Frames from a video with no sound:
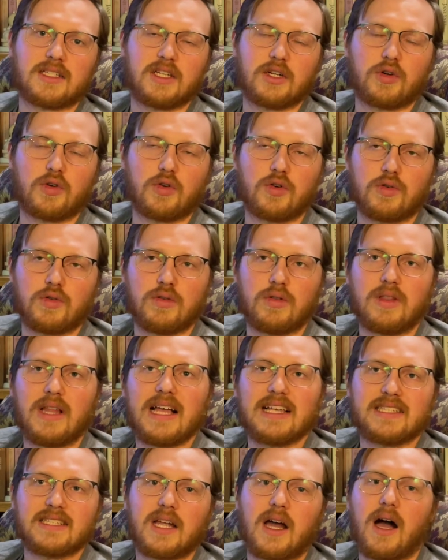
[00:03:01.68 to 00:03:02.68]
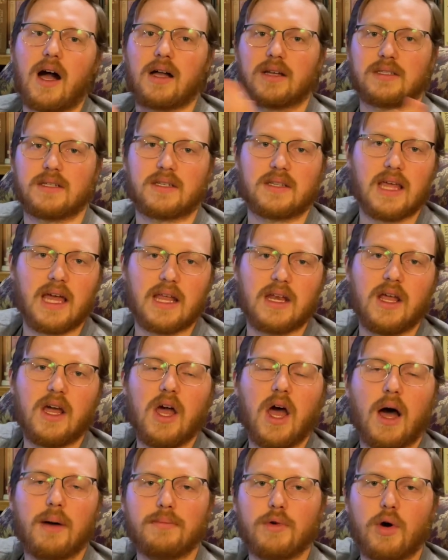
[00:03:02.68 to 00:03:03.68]
or less toxic than
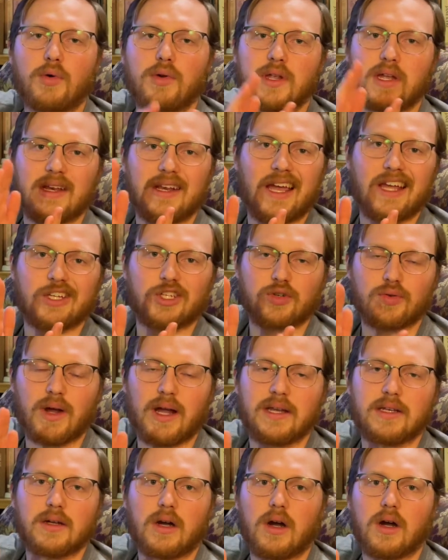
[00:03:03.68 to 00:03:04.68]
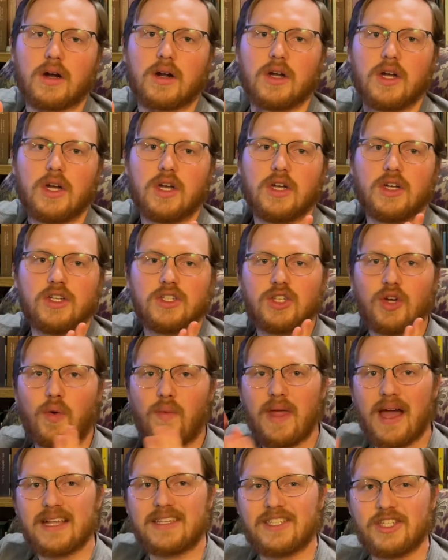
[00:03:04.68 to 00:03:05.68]
ammonia and nitrite are. So in
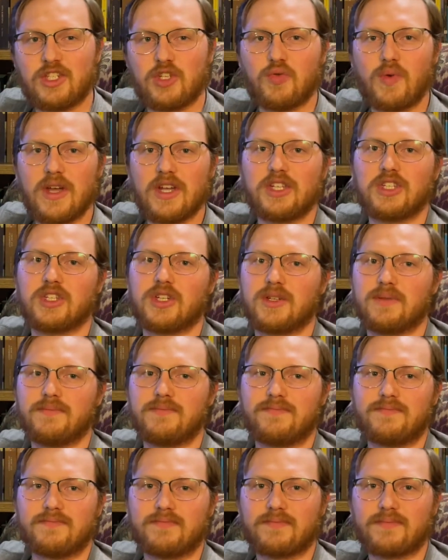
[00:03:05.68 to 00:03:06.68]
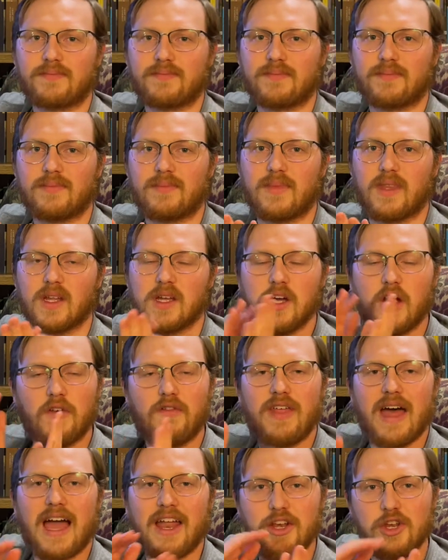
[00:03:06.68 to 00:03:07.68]
that situation of
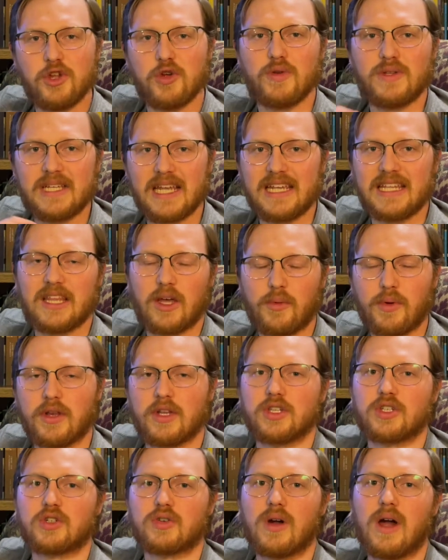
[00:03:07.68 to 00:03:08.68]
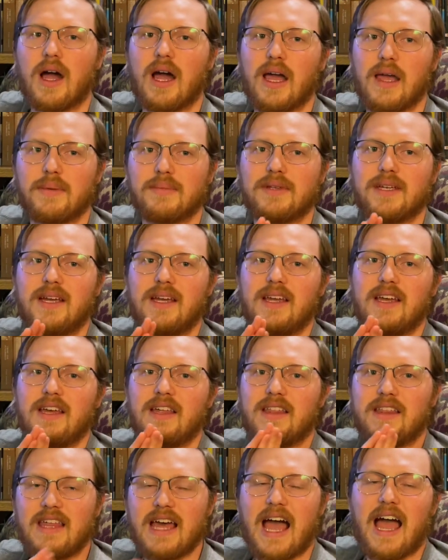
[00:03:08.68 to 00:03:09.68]
that new tank that we described,
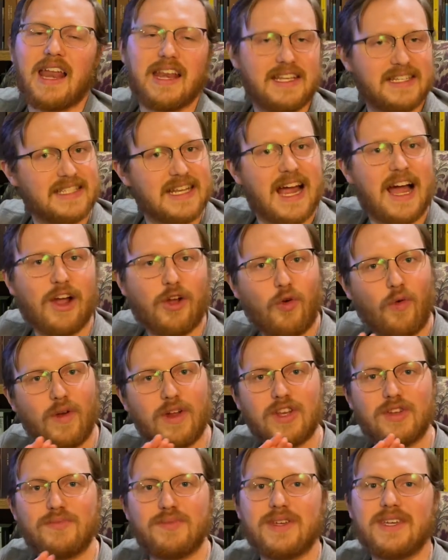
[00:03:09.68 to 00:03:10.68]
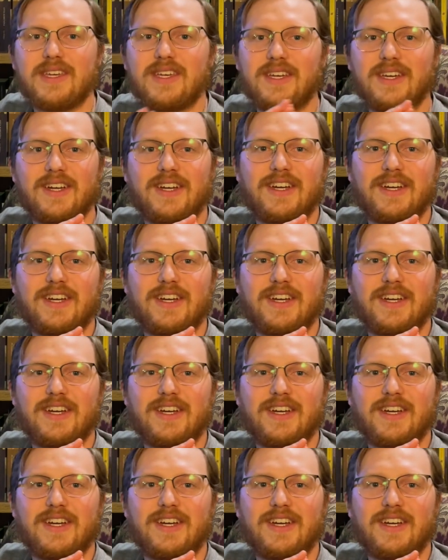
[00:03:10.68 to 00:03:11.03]
that is not going to be